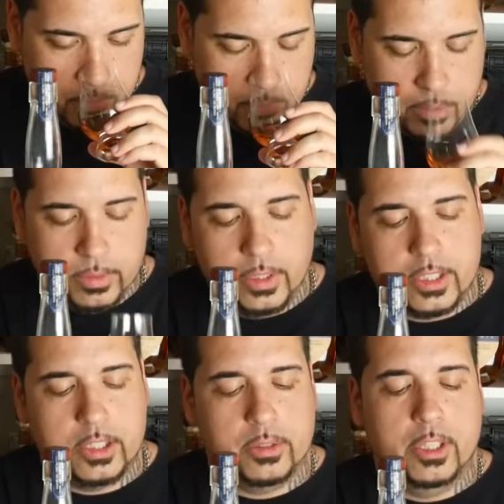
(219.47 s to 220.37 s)

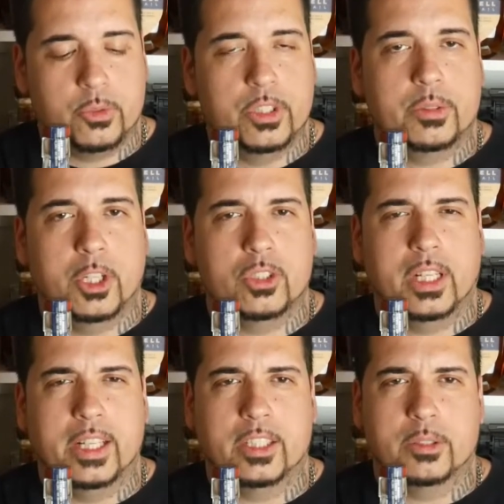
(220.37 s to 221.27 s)
this one smells
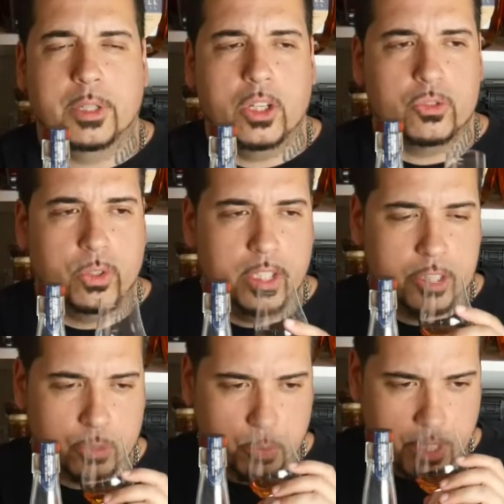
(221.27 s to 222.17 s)
nice. It smells really
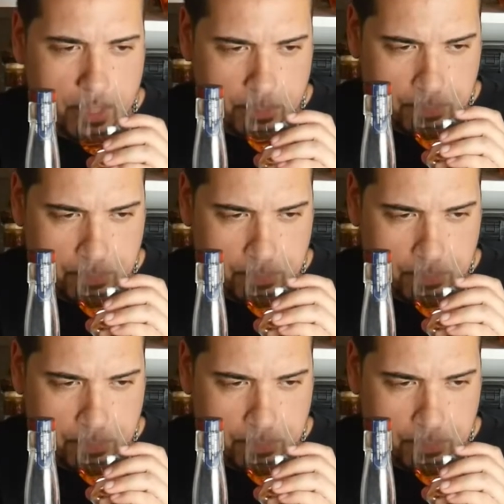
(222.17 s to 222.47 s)
sweet.